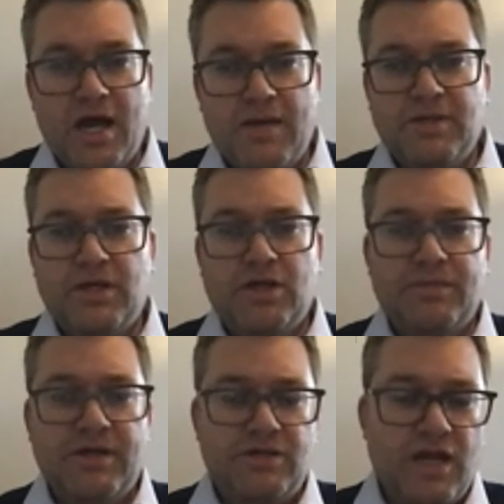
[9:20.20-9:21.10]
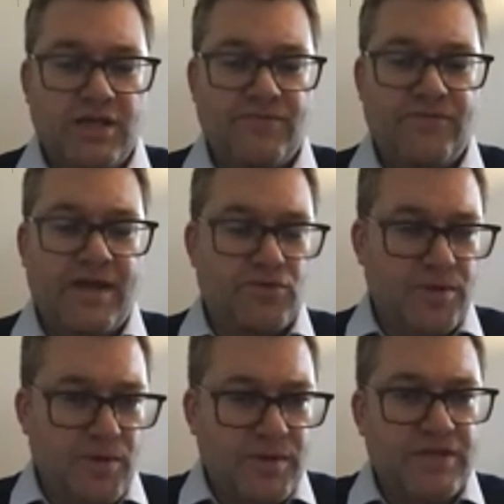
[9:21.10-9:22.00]
You can be starting to find
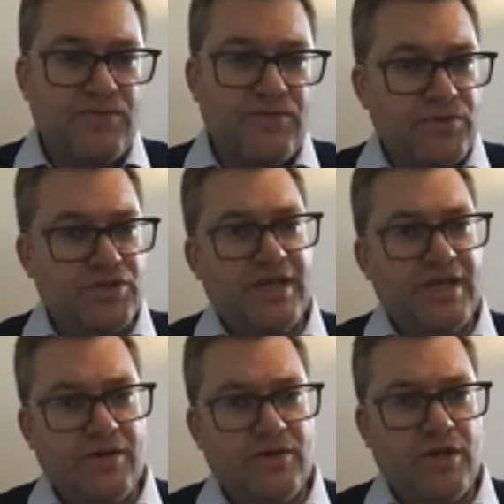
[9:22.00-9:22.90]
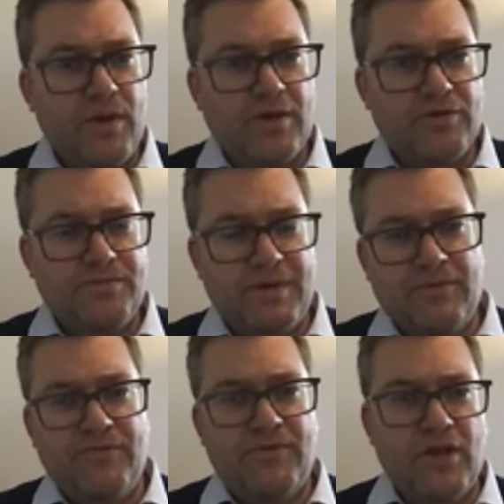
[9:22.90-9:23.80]
someone who is an influencer and who else people
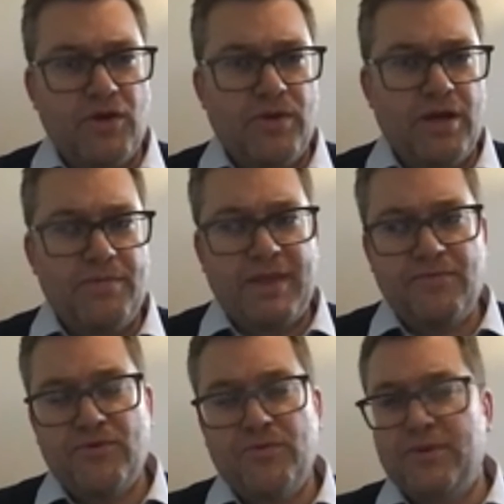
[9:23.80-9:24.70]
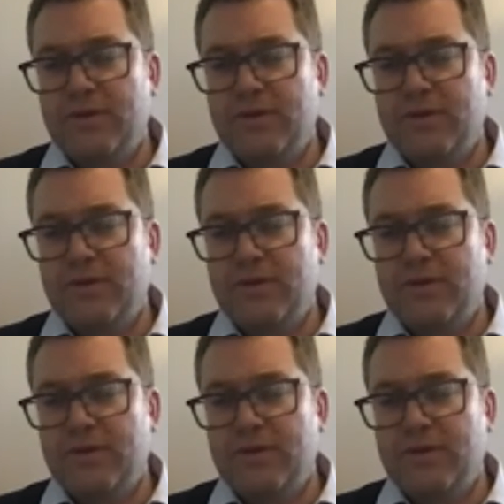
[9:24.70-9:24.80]
follow them from.